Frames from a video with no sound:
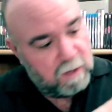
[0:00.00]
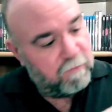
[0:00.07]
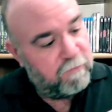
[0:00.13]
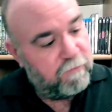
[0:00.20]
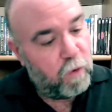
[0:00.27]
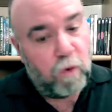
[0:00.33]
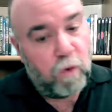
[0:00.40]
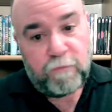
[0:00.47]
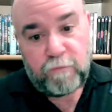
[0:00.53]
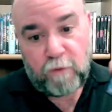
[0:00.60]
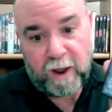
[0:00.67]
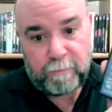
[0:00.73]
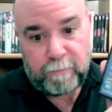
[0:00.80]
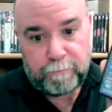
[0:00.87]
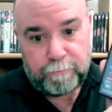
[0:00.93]
Full
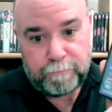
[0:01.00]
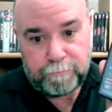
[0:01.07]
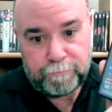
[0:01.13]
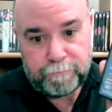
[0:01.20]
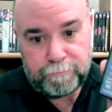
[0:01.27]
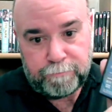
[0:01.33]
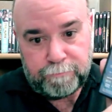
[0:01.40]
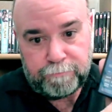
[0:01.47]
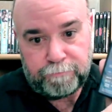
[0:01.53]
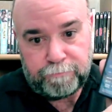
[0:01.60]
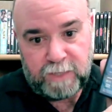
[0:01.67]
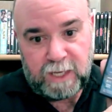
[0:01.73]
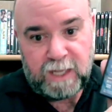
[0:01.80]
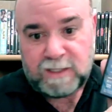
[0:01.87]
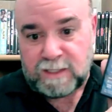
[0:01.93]
frame.
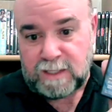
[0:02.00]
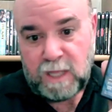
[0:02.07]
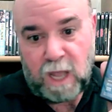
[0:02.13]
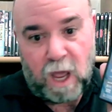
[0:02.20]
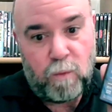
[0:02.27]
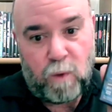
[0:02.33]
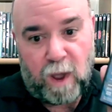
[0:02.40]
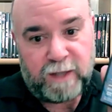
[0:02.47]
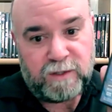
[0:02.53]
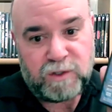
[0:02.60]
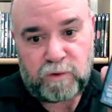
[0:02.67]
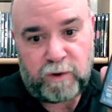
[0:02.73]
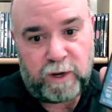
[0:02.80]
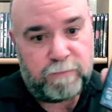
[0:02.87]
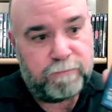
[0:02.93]
It's not
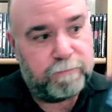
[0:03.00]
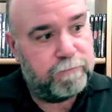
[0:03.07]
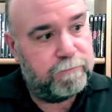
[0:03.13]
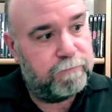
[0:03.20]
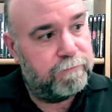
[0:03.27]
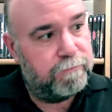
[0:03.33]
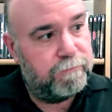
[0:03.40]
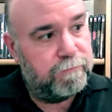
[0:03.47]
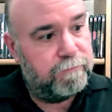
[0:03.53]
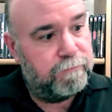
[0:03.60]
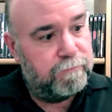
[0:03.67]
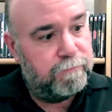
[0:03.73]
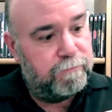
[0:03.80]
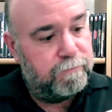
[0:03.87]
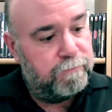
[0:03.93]
widescreen.
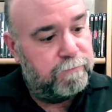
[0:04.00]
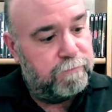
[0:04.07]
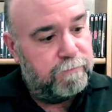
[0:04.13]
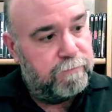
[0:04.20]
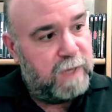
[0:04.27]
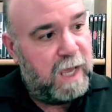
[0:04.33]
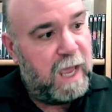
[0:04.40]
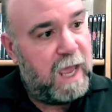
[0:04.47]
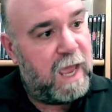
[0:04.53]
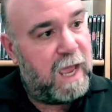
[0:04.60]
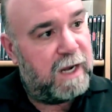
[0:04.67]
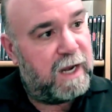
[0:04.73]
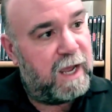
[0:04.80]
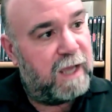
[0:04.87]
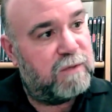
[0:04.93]

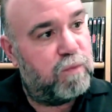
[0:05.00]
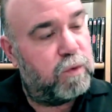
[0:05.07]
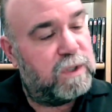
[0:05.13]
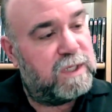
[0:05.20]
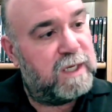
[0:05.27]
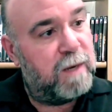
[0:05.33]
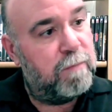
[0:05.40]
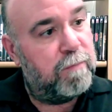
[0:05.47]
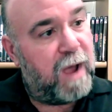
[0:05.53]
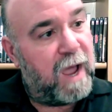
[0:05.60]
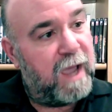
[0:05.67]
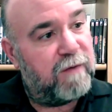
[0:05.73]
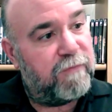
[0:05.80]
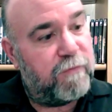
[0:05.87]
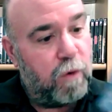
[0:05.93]
And I didn't
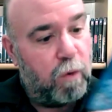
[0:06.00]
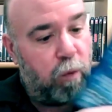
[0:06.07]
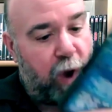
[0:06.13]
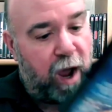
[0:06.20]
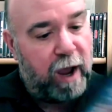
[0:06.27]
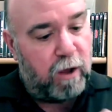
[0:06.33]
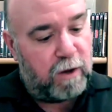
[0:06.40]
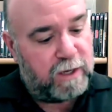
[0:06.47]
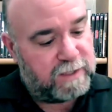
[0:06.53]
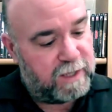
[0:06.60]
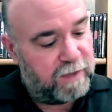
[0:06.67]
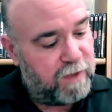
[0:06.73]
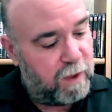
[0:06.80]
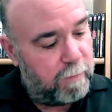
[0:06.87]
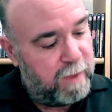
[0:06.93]
buy it for a while because I
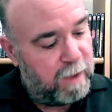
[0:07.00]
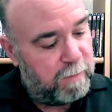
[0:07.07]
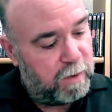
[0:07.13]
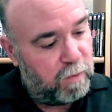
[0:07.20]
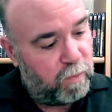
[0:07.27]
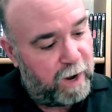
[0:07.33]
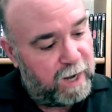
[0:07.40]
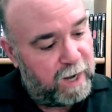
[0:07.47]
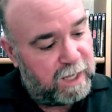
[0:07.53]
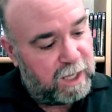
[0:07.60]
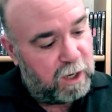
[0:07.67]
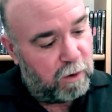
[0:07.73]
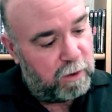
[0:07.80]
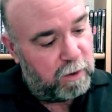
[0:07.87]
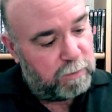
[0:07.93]
thought maybe right
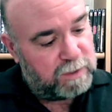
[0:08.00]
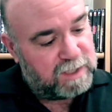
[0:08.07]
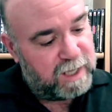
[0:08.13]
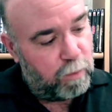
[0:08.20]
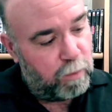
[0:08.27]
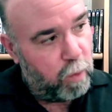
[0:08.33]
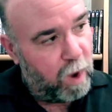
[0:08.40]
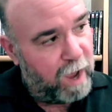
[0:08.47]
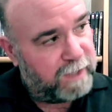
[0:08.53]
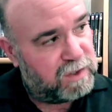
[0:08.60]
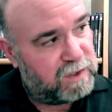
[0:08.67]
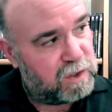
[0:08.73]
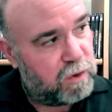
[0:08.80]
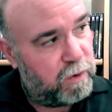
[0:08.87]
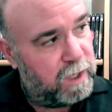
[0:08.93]
here it would say
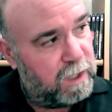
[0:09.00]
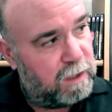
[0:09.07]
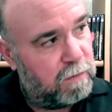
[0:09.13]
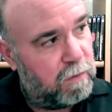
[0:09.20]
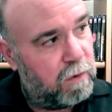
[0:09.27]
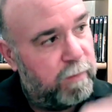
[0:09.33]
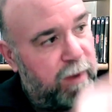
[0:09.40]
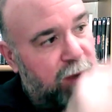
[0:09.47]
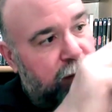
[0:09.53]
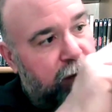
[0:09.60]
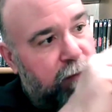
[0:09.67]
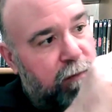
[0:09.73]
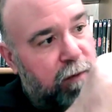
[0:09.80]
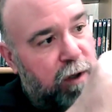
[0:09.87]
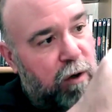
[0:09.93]
widescreen, or maybe,
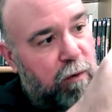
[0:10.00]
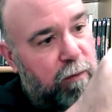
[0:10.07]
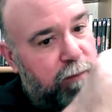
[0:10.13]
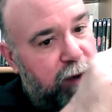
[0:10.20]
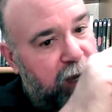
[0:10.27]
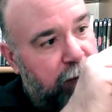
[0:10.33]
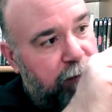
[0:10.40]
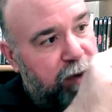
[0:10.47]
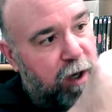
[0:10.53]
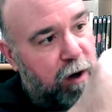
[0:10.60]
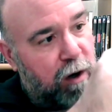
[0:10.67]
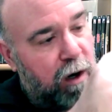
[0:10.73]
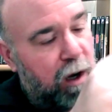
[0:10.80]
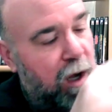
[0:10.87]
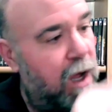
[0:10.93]
be up
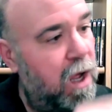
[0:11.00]
here.